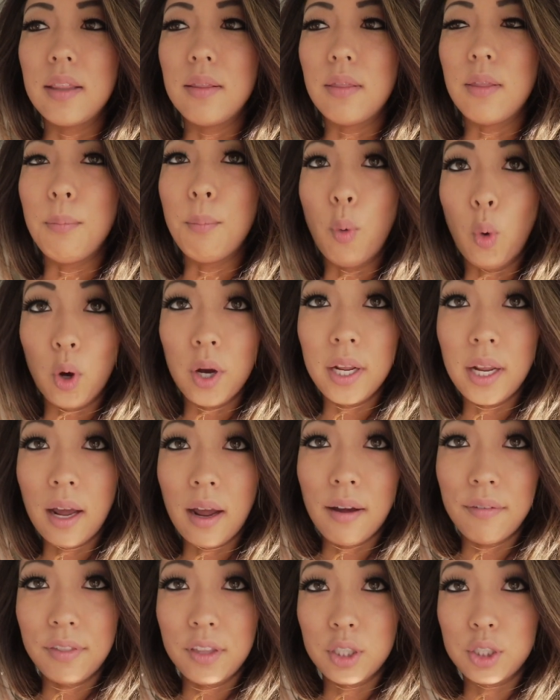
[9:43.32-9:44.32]
the morning
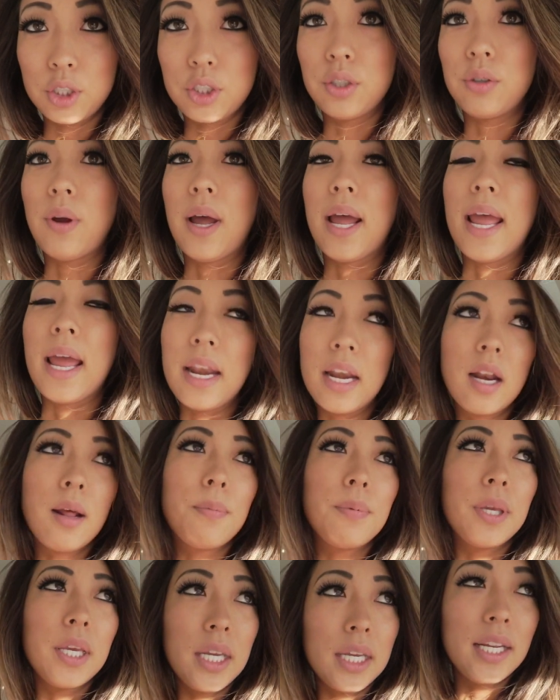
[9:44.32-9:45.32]
of the shoot. I ended
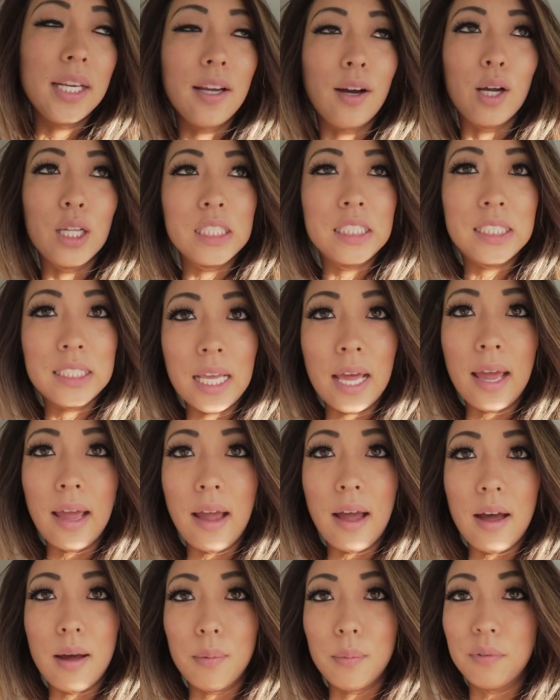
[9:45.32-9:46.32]
up eating on
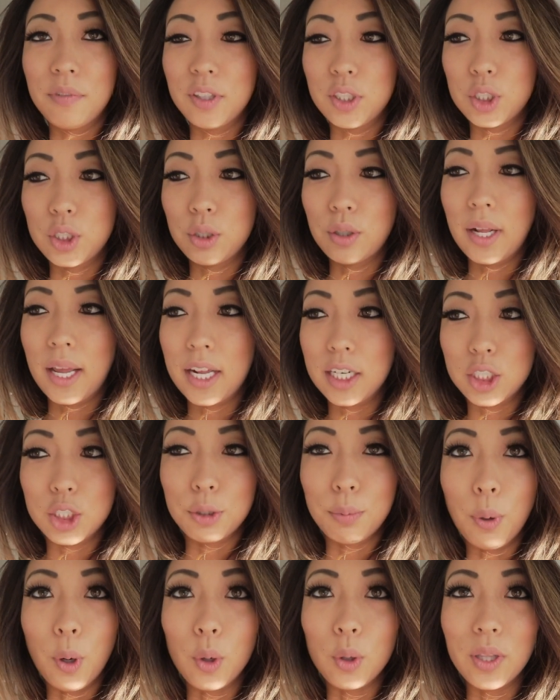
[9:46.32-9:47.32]
set um, of the shoot. I had
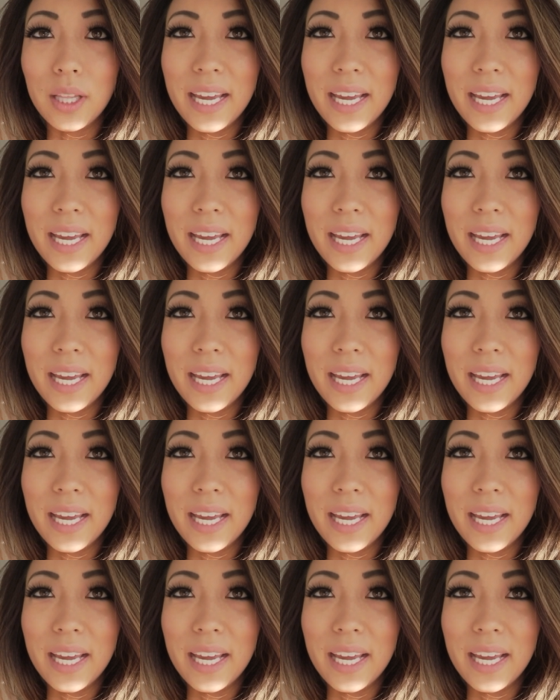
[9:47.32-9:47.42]
Chipotle,